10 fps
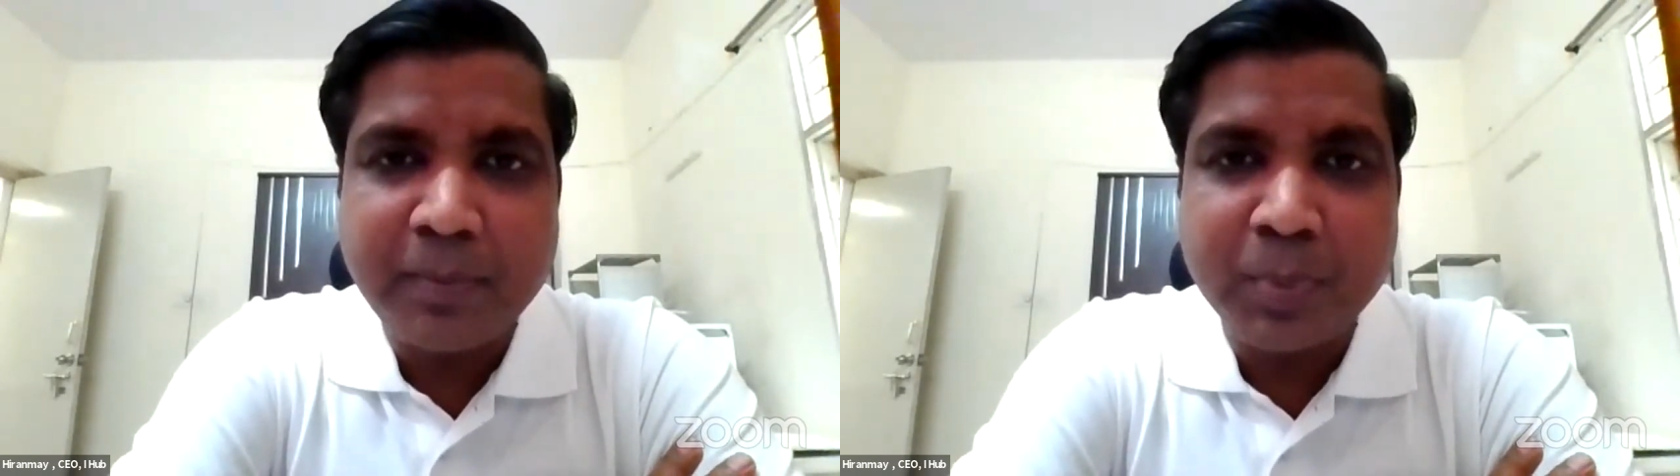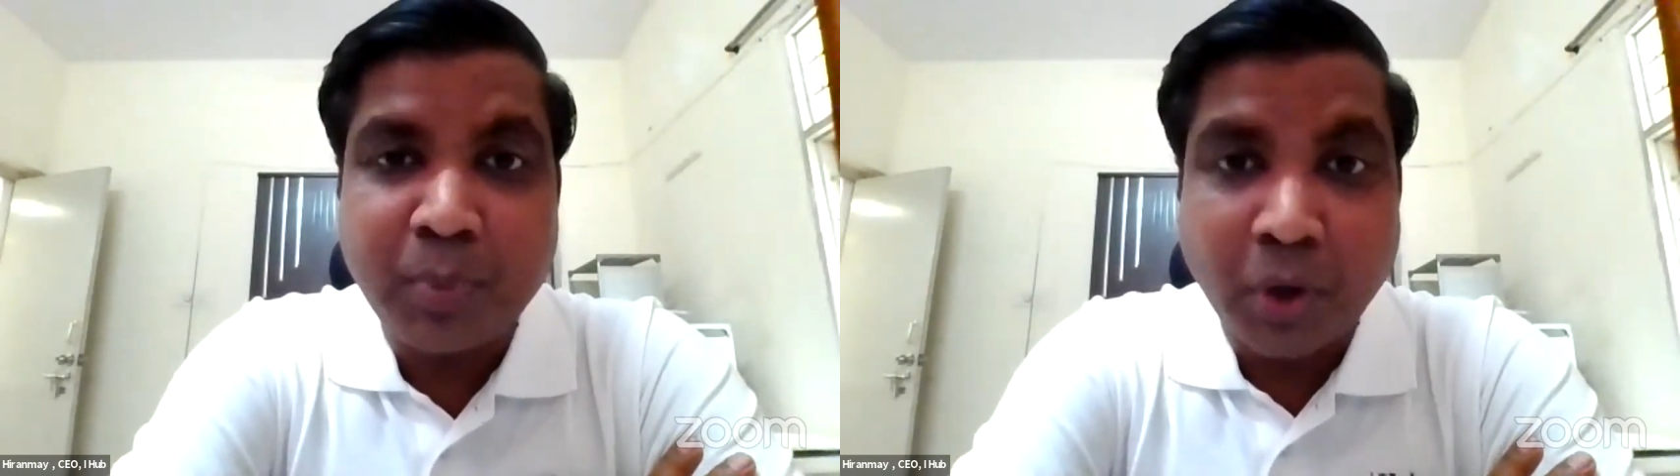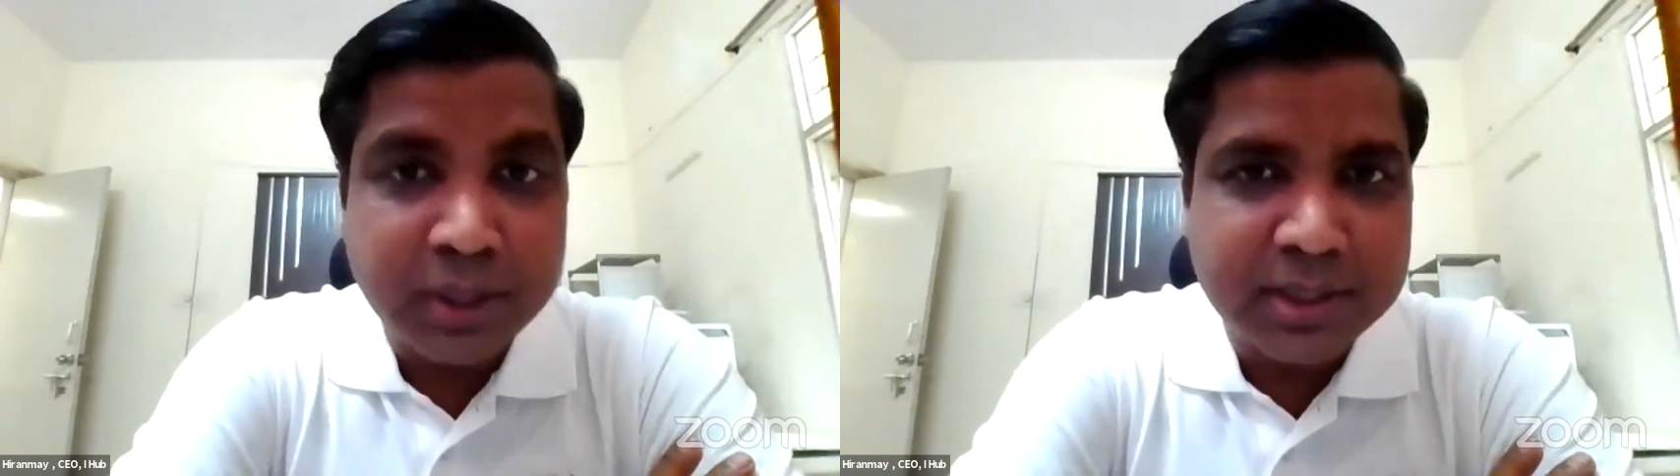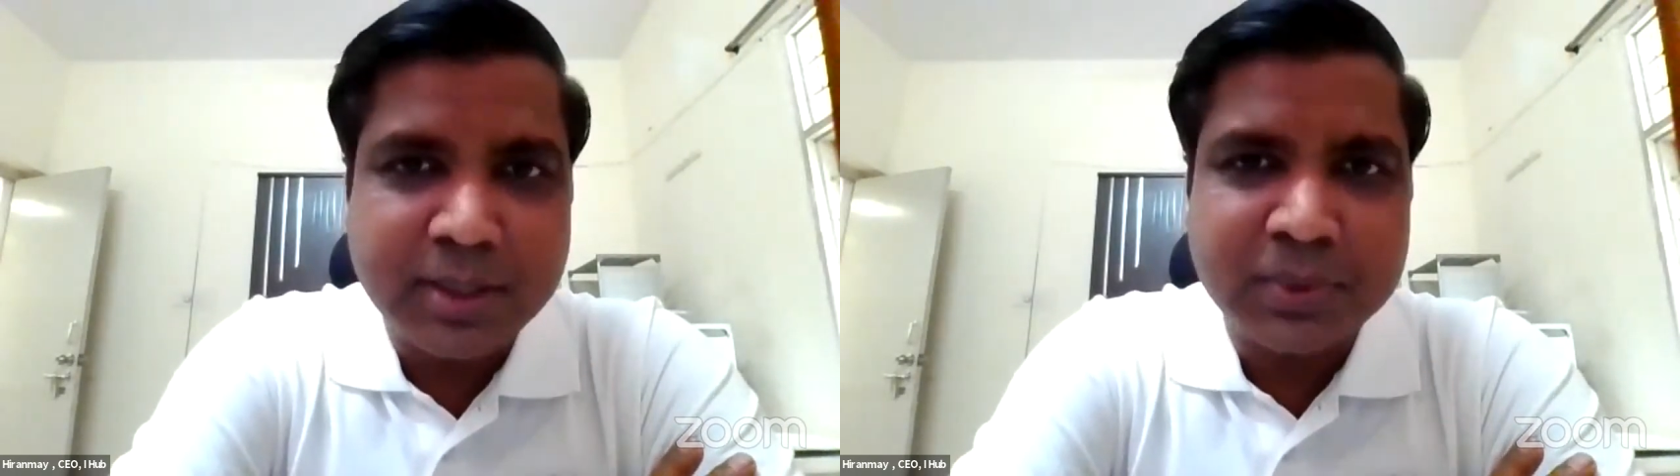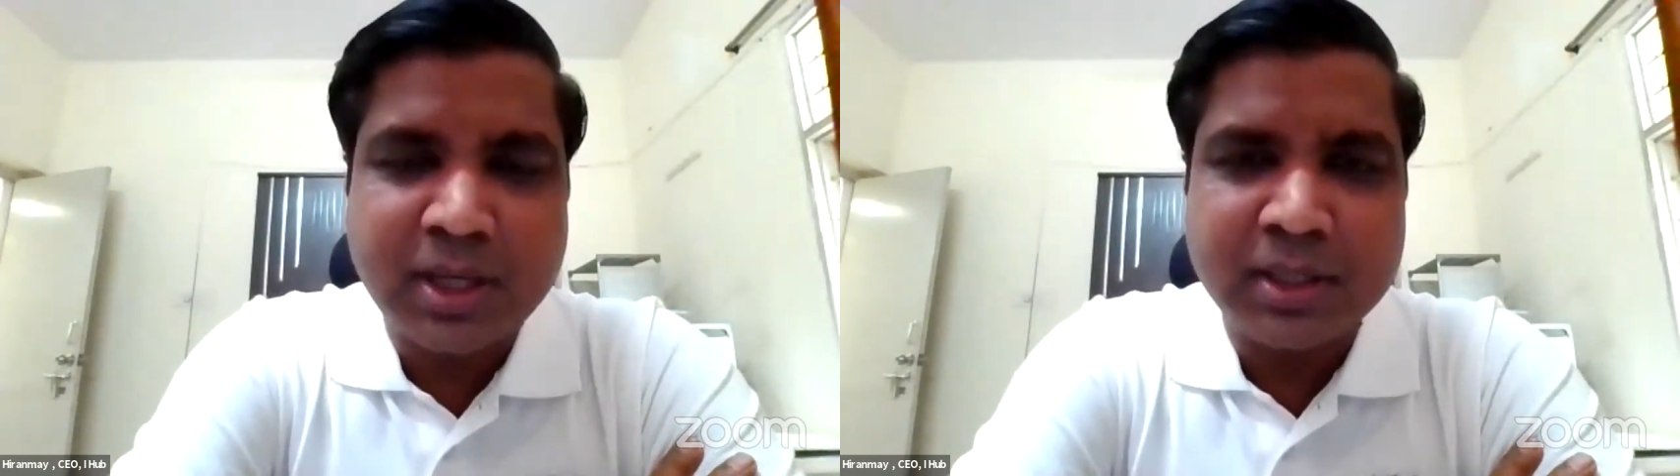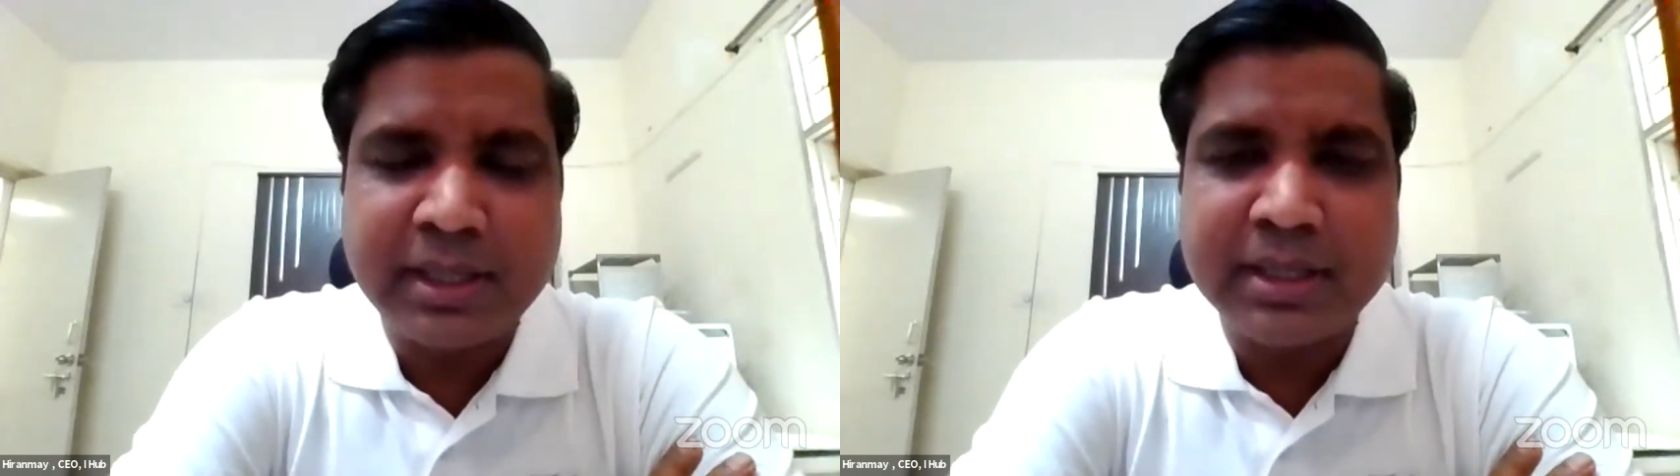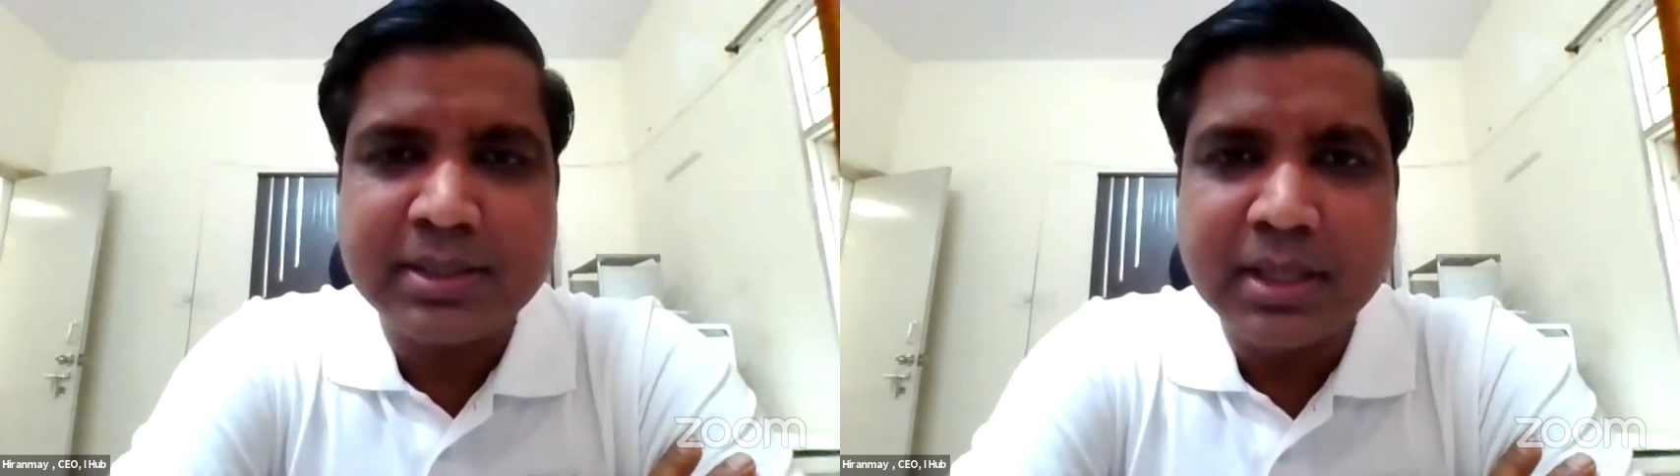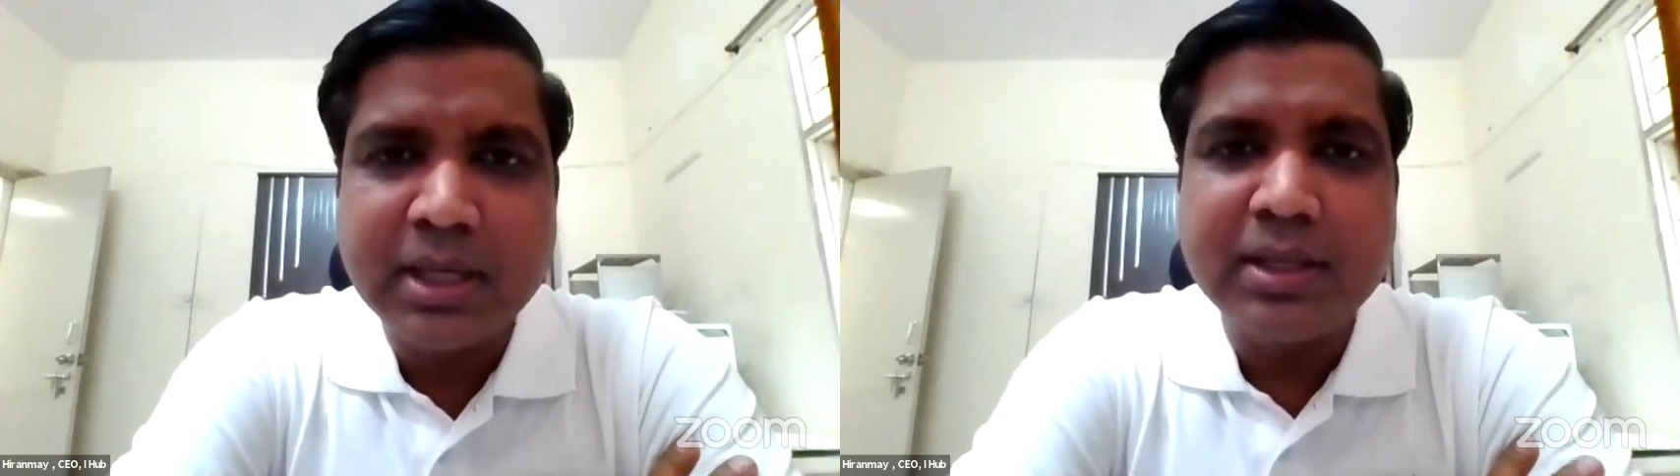borders of the countries.